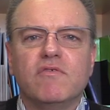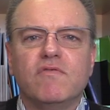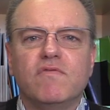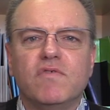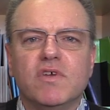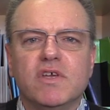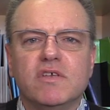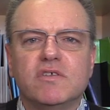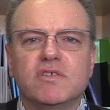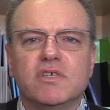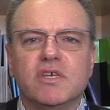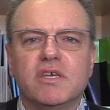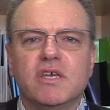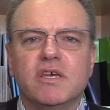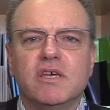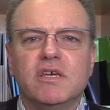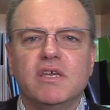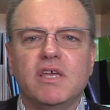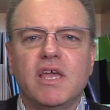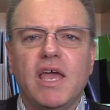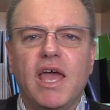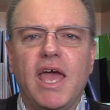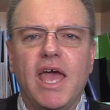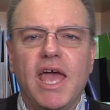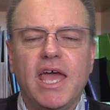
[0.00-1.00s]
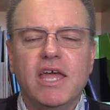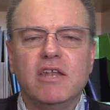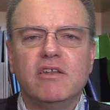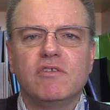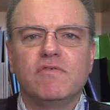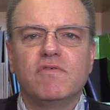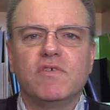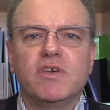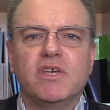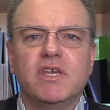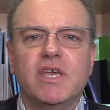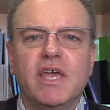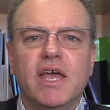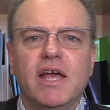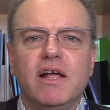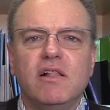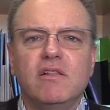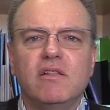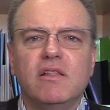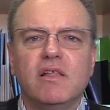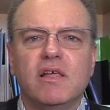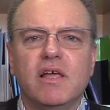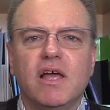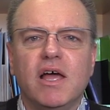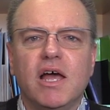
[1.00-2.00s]
VCE and
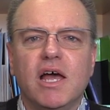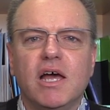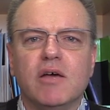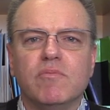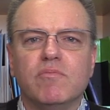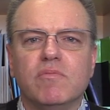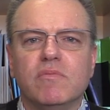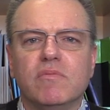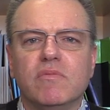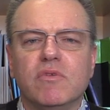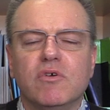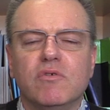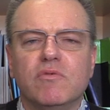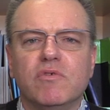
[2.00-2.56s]
VCAL.